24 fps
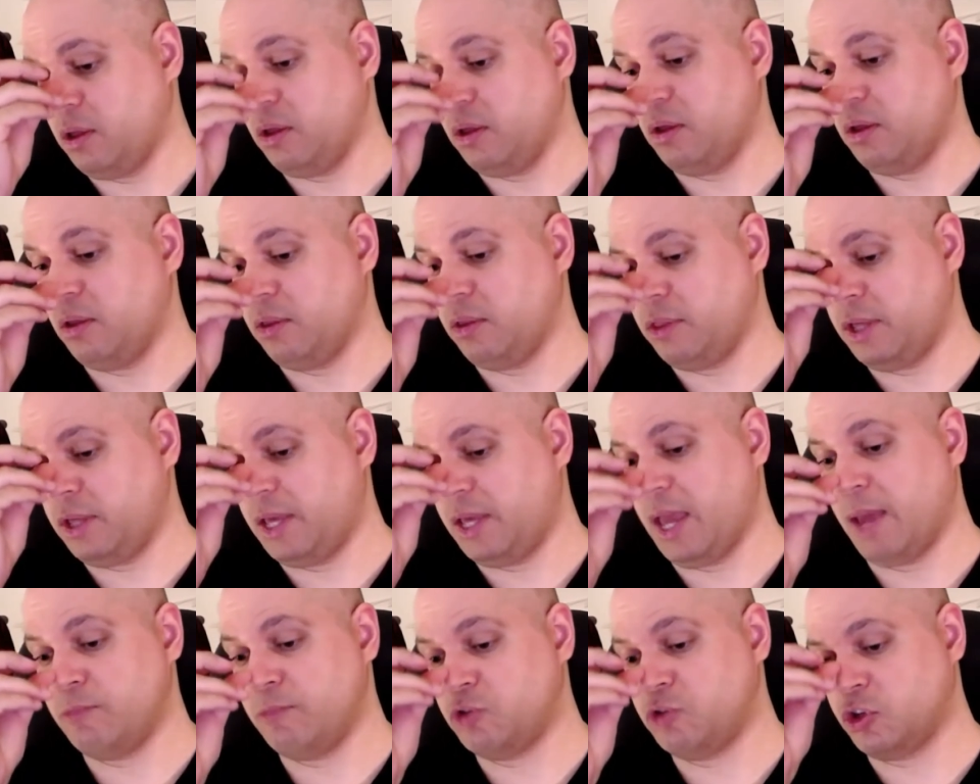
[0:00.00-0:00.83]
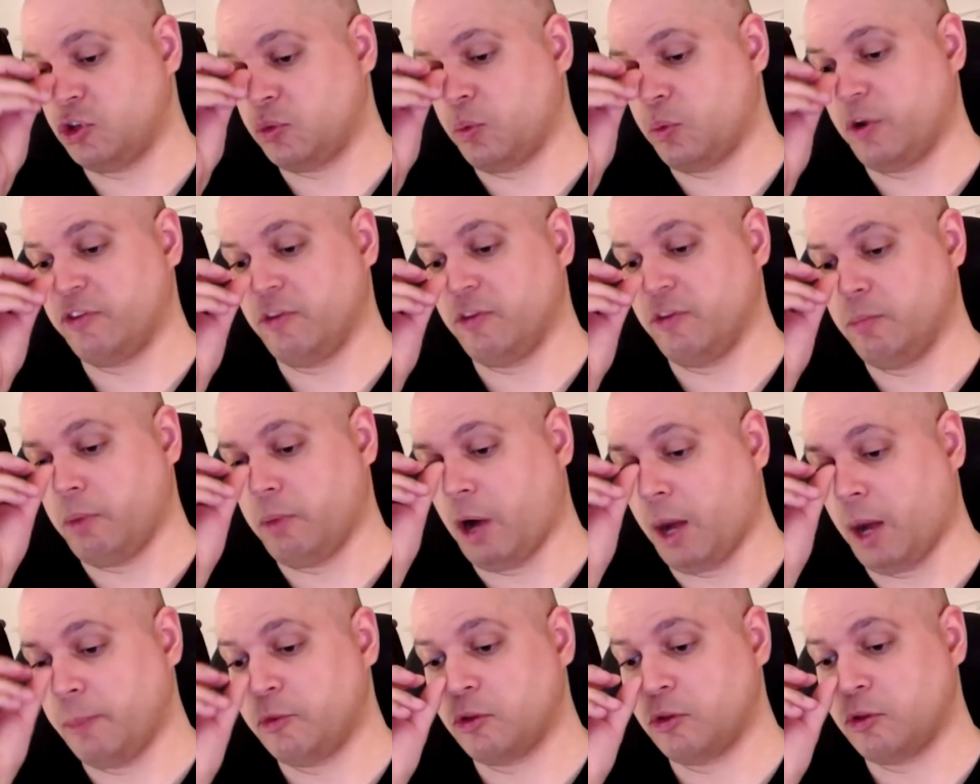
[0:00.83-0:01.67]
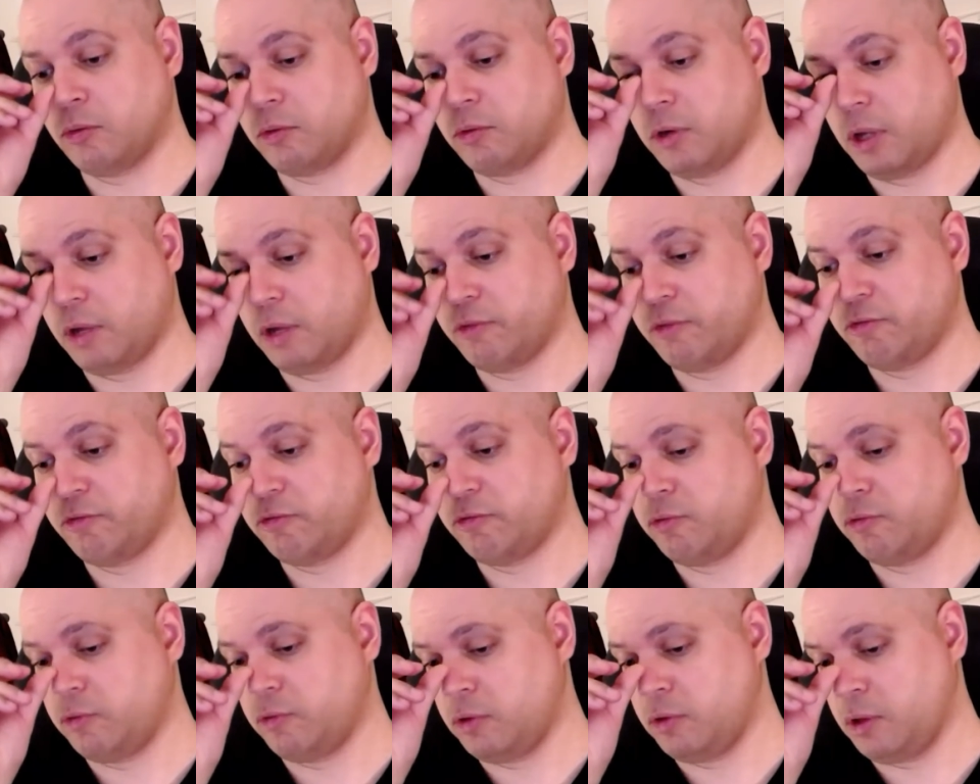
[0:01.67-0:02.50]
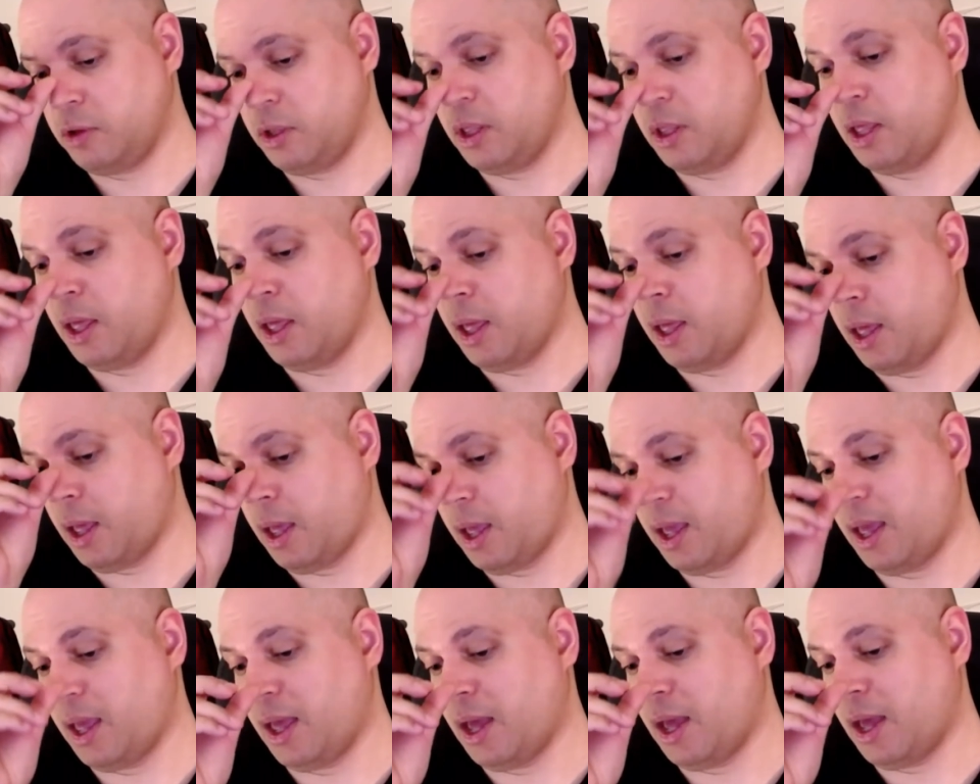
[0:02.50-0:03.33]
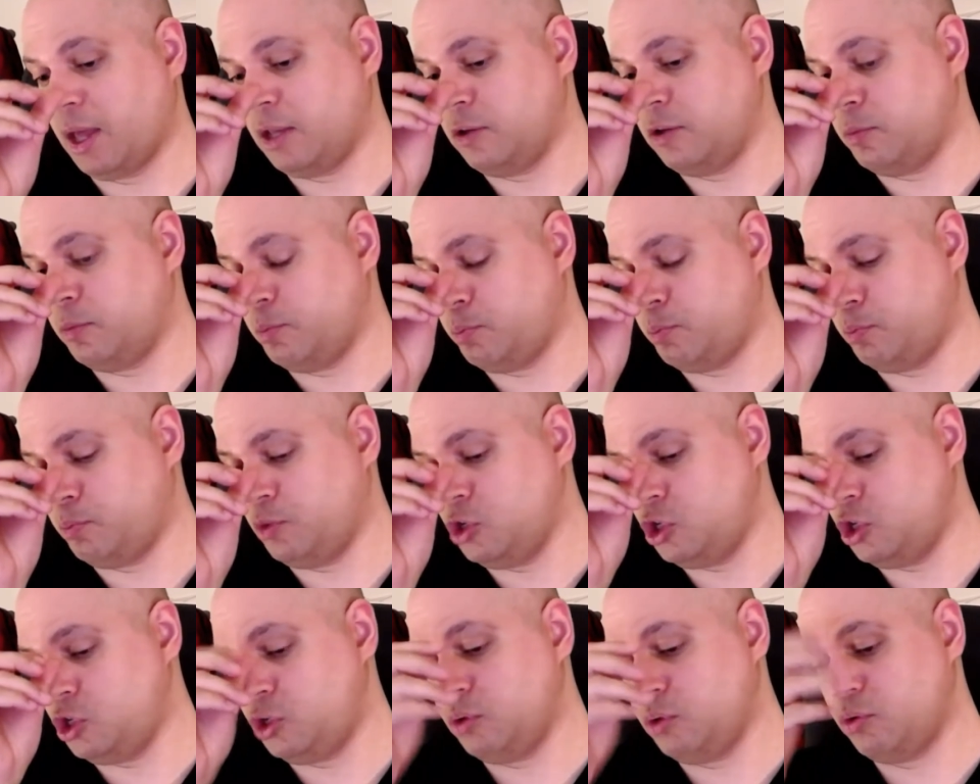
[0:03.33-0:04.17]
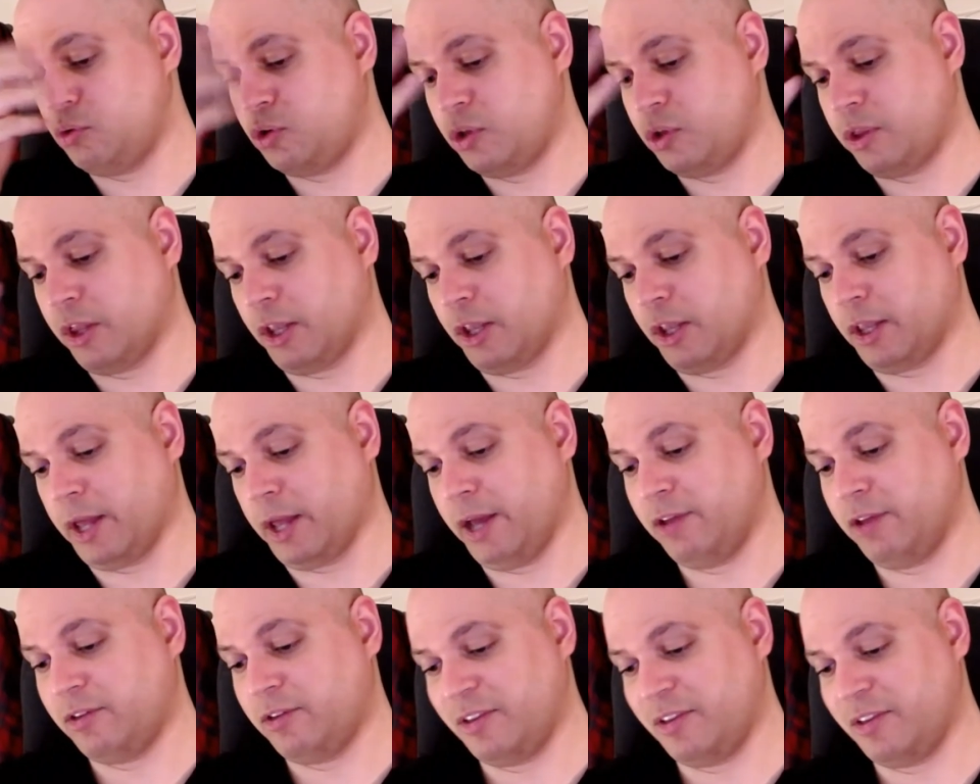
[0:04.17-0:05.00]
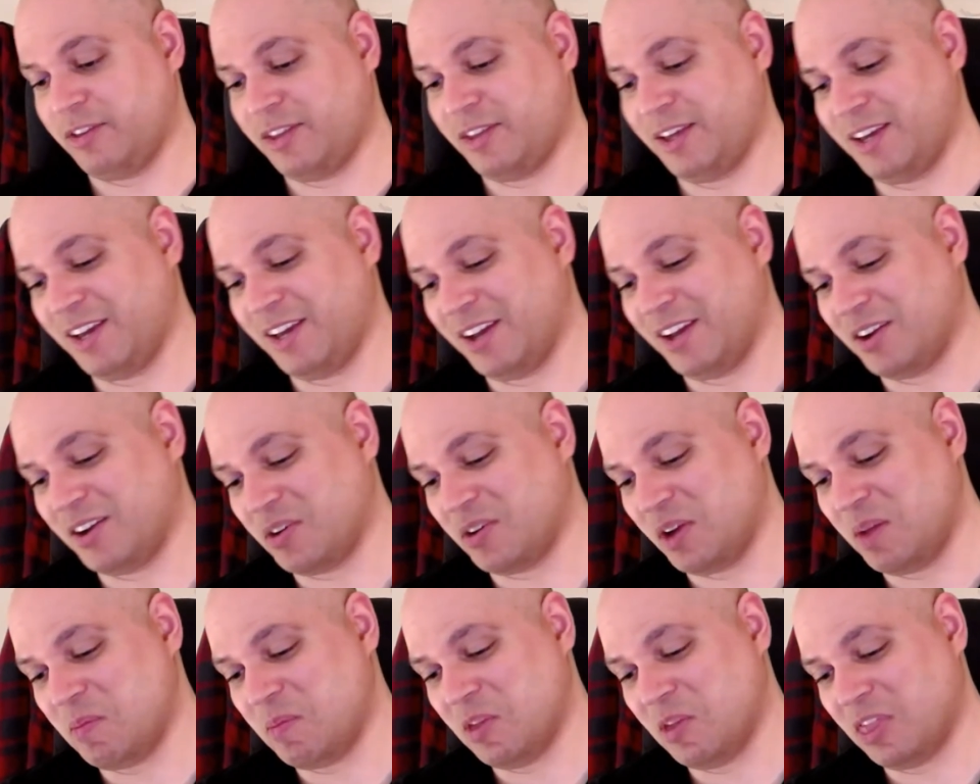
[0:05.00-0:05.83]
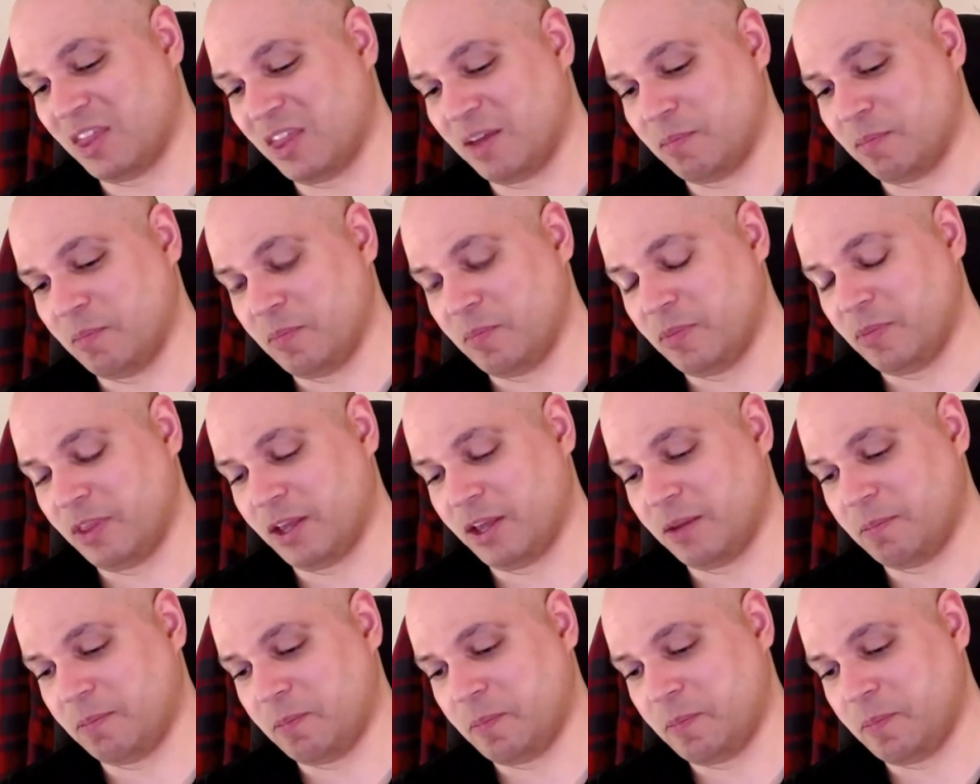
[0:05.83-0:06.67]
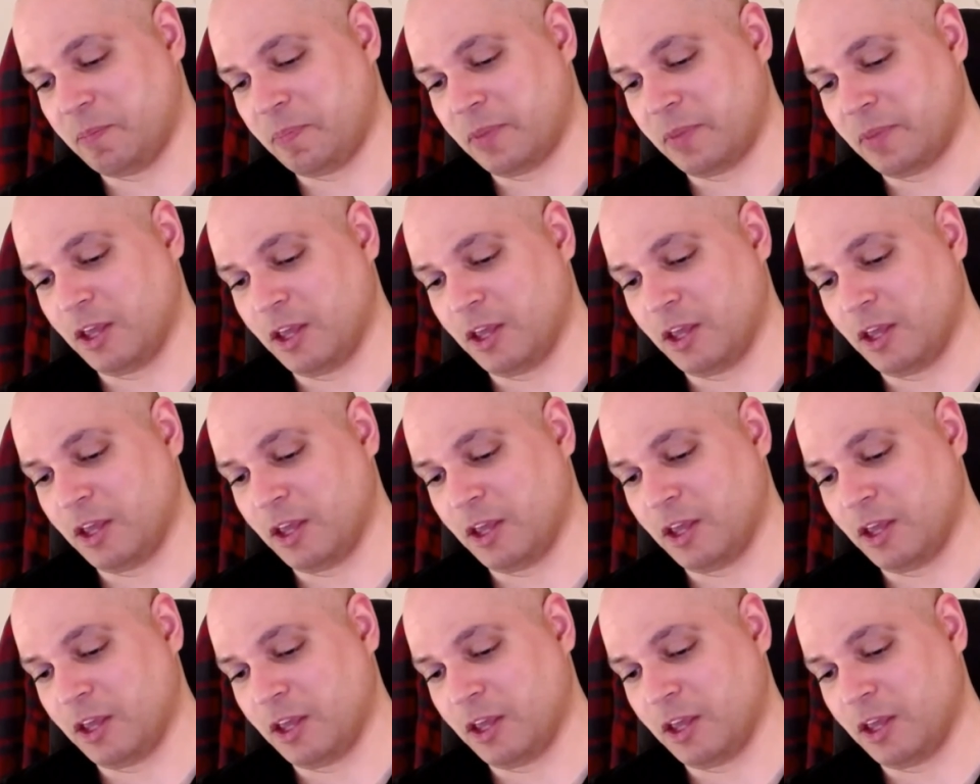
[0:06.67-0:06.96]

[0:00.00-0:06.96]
the game just wasn't popular enough, and due to the licensing agreement that when